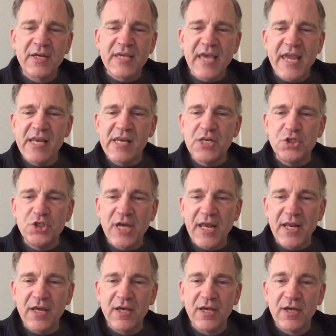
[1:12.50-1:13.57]
Caitlyn
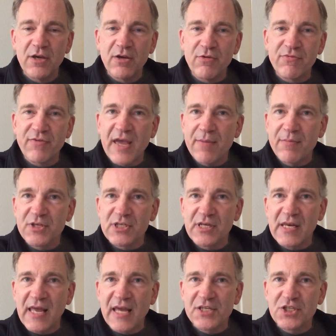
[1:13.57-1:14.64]
Jenner, who
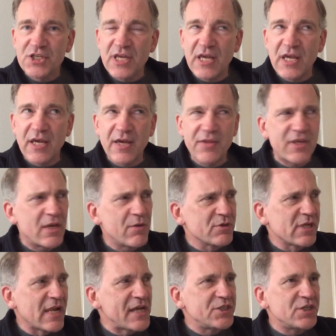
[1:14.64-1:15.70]
famously last year, I think it
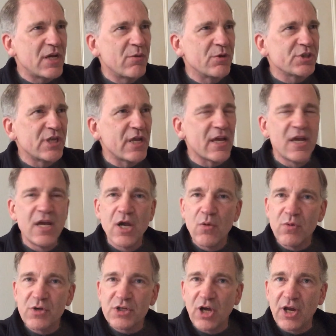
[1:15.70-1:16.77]
was last year, wasn't it,
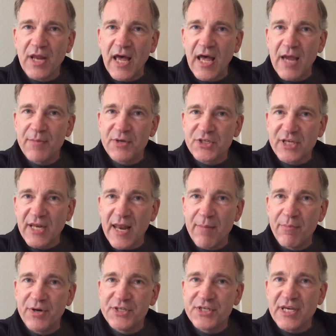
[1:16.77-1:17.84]
was on I'm a
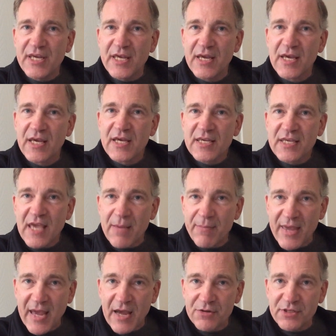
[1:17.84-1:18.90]
Celebrity, Get
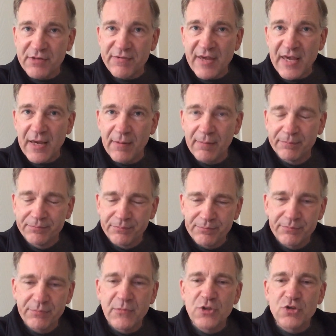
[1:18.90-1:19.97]
Me Out of Here,
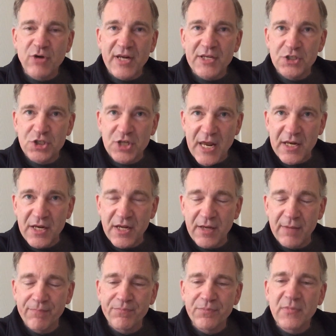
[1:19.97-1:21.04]

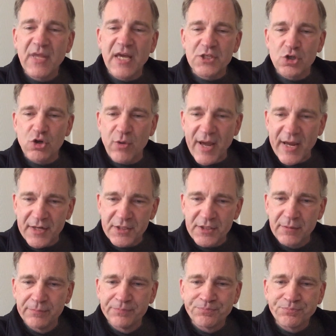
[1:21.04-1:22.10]
transgender. That's correct.